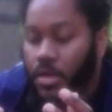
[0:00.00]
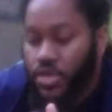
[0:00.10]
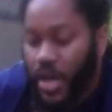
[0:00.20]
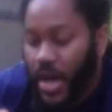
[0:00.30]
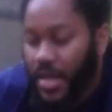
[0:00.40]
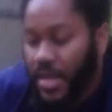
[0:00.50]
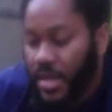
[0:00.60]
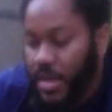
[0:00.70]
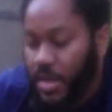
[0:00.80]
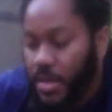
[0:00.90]
Try
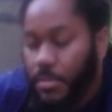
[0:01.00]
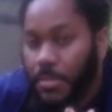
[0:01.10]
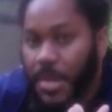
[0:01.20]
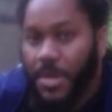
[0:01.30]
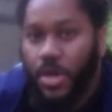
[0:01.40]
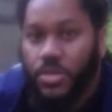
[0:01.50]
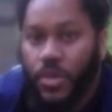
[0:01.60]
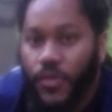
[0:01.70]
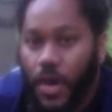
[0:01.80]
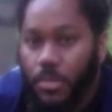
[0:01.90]
again, maybe go to
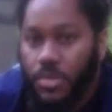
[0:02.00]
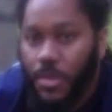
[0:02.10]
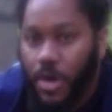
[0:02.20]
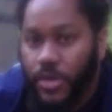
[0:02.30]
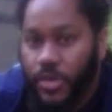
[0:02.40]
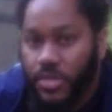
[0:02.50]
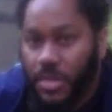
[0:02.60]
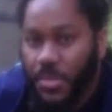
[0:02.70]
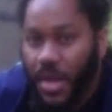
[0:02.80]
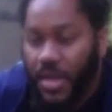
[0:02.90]
a farmer's market or
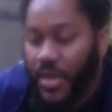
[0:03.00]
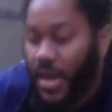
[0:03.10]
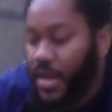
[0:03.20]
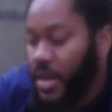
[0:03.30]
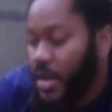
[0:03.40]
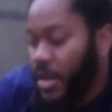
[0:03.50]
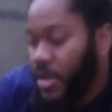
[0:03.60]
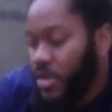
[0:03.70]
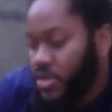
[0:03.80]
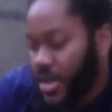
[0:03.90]
something like that
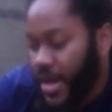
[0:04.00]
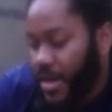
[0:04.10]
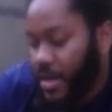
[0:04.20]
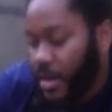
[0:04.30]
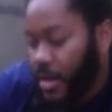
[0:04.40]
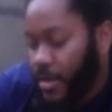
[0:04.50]
to try to,